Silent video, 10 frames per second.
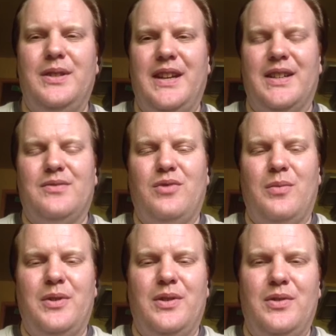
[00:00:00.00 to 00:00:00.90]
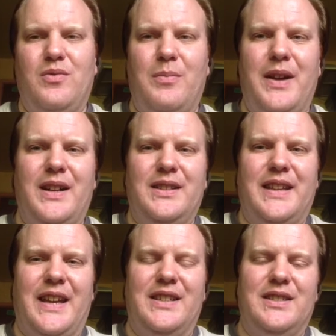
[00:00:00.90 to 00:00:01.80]
Yes, Robin Hood rebelled
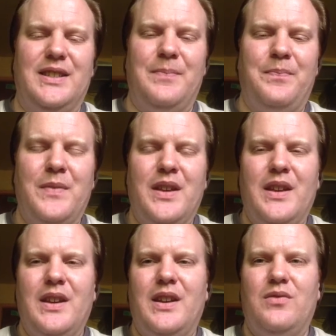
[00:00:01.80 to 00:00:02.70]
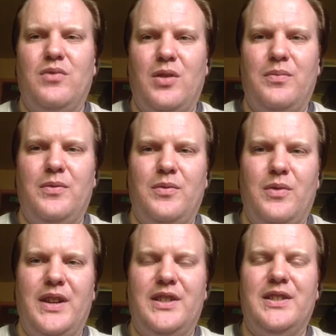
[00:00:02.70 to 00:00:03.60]
against him and robbed from the
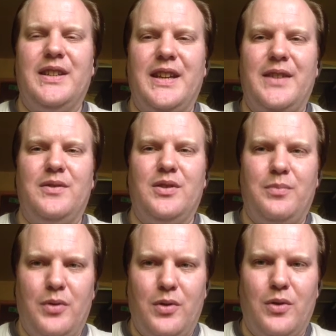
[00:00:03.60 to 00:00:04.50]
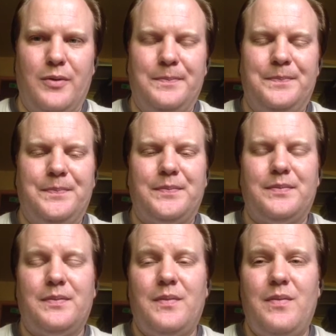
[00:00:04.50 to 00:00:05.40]
rich and gave to the poor.
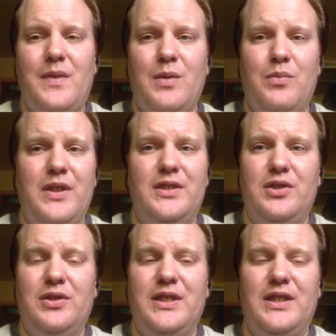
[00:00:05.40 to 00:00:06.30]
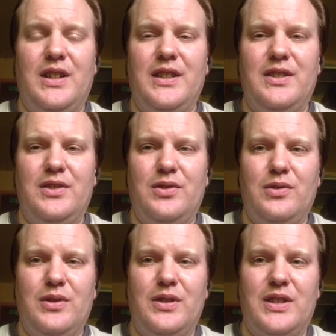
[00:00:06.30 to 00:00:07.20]
And Prince John didn't like this at
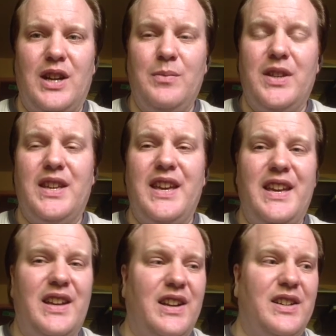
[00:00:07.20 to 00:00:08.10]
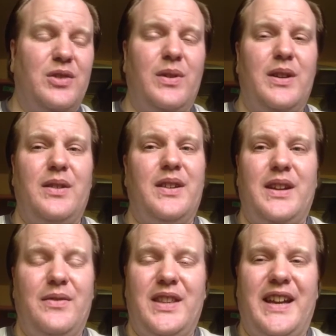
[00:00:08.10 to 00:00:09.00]
all because I'm the king. I can do
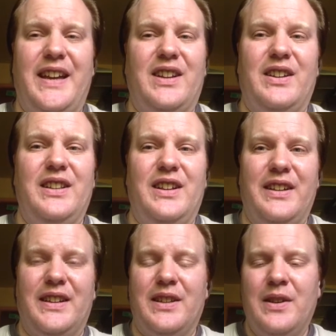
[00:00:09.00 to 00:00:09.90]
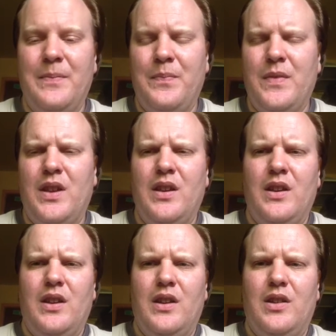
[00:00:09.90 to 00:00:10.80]
whatever the heck I like.
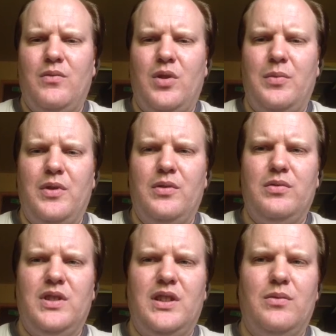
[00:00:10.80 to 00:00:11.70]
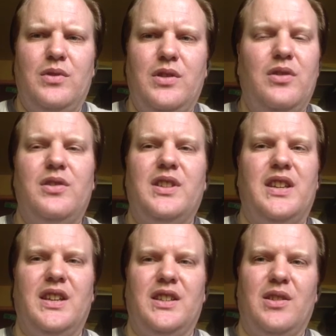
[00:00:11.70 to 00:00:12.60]
And Robin Hood was like, Well, you're not the
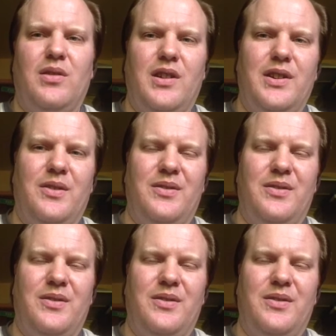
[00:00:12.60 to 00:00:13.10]
king, though, are you?